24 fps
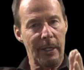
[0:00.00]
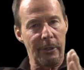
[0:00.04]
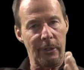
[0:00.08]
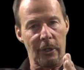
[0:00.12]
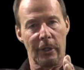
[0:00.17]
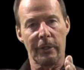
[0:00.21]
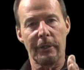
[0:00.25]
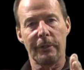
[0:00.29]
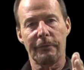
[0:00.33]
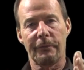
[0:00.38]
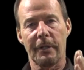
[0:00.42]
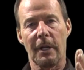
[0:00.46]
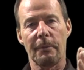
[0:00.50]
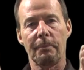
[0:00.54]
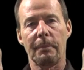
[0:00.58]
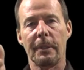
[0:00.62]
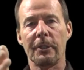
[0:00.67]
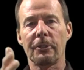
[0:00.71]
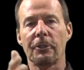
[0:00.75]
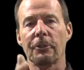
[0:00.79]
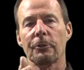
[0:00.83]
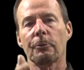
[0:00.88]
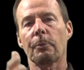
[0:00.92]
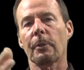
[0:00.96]
know you've done
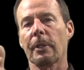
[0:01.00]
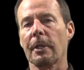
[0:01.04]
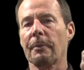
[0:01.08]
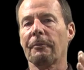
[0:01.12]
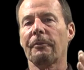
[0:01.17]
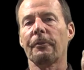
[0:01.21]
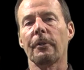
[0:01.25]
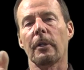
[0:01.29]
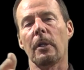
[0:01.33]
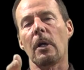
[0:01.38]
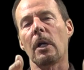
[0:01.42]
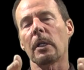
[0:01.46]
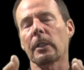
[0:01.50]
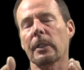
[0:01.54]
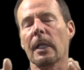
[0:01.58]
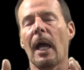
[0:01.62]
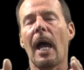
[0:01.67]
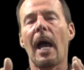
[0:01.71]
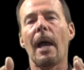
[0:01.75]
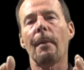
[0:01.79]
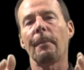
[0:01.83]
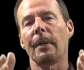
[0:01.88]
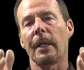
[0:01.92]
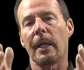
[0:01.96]
business with him for a long
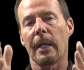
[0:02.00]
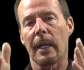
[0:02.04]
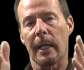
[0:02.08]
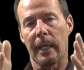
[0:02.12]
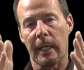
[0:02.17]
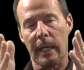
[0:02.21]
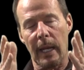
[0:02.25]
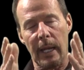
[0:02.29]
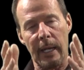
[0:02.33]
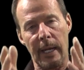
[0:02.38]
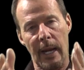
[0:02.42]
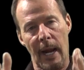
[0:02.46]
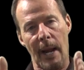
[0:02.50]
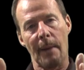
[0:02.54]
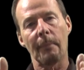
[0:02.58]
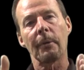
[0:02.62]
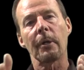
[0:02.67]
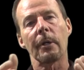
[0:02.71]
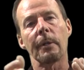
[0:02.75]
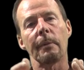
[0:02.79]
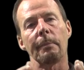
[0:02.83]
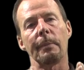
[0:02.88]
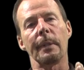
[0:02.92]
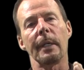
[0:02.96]
time, and I'm
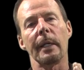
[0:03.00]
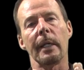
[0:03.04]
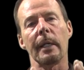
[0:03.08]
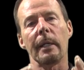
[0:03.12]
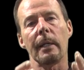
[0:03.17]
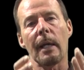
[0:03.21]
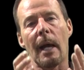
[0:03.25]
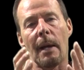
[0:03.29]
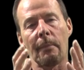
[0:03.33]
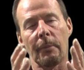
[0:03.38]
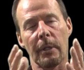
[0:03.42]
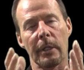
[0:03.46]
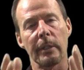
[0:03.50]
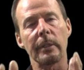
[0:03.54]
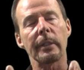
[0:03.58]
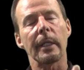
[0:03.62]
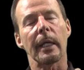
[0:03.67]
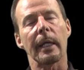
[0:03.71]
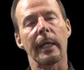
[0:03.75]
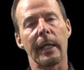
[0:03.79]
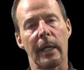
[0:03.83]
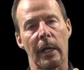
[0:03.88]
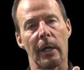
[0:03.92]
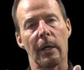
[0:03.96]
going to
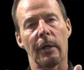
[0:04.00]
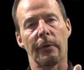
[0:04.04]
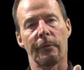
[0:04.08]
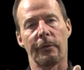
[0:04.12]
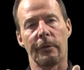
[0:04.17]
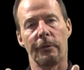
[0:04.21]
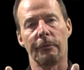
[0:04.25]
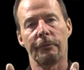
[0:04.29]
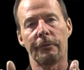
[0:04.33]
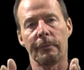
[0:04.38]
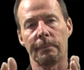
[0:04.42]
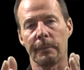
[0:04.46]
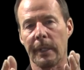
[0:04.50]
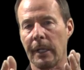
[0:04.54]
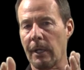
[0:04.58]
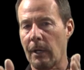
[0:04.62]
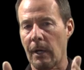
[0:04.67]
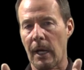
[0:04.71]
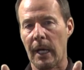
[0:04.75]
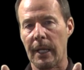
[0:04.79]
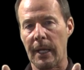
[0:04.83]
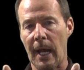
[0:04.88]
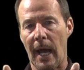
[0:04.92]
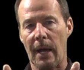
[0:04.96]
take care of you from
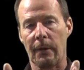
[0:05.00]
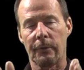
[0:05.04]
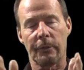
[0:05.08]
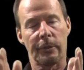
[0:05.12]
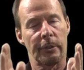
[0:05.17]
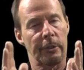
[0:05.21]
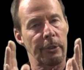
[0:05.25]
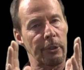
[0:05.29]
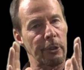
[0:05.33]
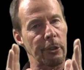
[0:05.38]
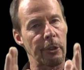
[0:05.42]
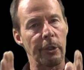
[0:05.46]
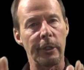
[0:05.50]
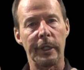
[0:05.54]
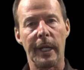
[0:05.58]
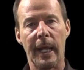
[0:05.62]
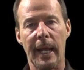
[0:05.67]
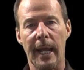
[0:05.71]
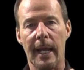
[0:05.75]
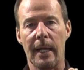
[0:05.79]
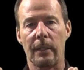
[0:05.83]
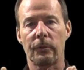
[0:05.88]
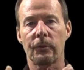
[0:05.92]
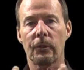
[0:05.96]
here on out, and you're in good
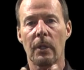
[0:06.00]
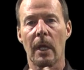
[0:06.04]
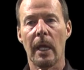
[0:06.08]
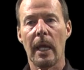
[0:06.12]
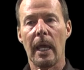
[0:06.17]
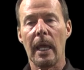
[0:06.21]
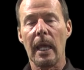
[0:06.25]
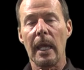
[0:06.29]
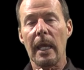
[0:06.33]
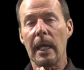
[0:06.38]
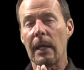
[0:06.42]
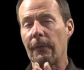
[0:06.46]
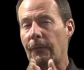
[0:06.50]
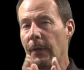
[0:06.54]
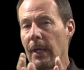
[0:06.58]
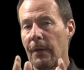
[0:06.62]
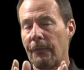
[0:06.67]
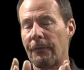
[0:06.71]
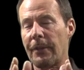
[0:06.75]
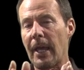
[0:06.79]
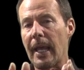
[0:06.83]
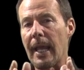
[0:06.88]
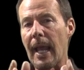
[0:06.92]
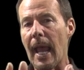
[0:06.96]
hands.
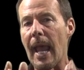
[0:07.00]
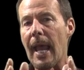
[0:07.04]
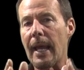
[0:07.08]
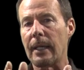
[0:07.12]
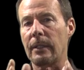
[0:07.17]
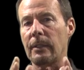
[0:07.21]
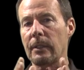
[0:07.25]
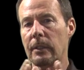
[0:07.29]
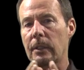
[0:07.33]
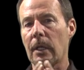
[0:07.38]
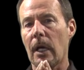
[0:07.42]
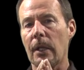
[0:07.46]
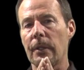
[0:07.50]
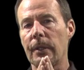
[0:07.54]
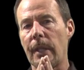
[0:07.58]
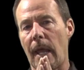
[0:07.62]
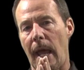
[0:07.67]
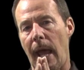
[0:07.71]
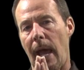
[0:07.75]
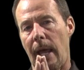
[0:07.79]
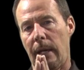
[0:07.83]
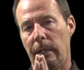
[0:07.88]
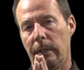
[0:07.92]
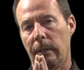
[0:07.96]
If they hadn't done
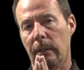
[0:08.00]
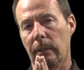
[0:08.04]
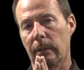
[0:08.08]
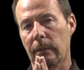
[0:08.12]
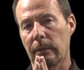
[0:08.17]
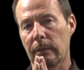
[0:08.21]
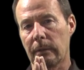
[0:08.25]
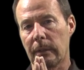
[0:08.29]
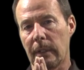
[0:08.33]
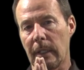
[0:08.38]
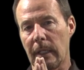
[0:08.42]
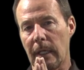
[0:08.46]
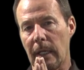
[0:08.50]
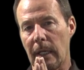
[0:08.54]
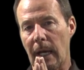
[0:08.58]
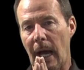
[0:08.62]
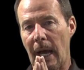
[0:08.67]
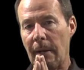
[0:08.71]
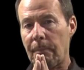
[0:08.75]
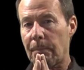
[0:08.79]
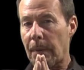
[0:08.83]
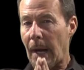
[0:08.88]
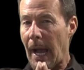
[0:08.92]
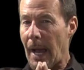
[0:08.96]
that,
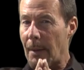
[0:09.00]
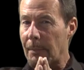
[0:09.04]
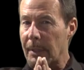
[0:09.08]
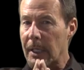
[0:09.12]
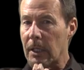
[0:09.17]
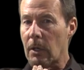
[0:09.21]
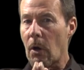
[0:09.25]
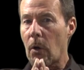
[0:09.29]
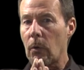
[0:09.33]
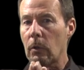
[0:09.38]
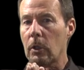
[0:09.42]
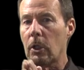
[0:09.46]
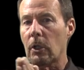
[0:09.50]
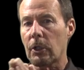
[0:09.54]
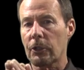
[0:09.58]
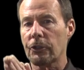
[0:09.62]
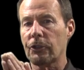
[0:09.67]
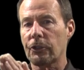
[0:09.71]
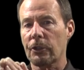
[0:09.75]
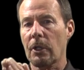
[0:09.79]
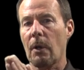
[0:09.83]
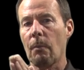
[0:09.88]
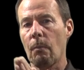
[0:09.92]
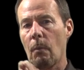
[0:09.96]
I'd probably go look
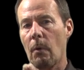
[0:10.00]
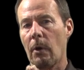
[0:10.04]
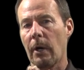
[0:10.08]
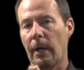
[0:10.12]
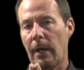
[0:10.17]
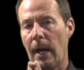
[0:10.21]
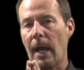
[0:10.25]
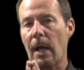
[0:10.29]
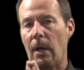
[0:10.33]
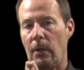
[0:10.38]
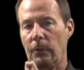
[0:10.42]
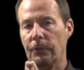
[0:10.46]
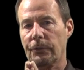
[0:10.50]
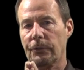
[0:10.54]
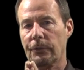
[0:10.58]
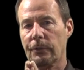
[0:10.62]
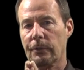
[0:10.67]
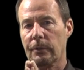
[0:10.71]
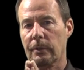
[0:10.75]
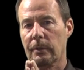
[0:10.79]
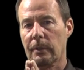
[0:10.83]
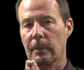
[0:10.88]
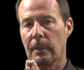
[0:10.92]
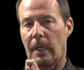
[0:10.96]
somewhere
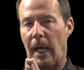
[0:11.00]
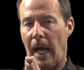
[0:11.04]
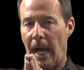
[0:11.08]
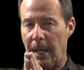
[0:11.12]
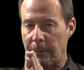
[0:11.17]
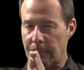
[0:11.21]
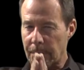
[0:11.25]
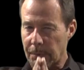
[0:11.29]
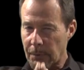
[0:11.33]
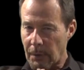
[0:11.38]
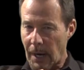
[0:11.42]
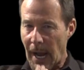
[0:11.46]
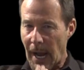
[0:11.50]
else. I